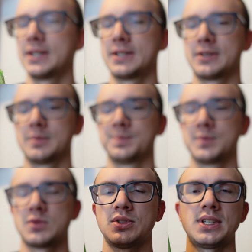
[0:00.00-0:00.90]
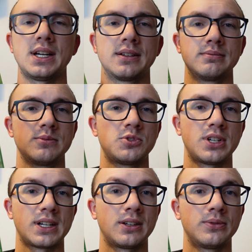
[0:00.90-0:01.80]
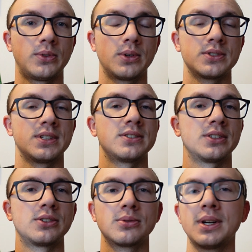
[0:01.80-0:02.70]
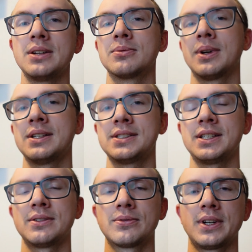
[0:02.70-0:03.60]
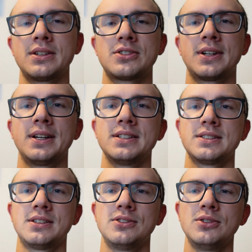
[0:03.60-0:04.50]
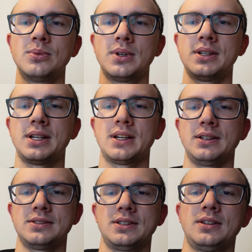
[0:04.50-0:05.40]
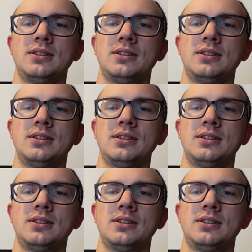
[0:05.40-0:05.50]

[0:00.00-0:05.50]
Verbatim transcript: Um, so yeah, check out Forza. It's a great racing franchise. The new one has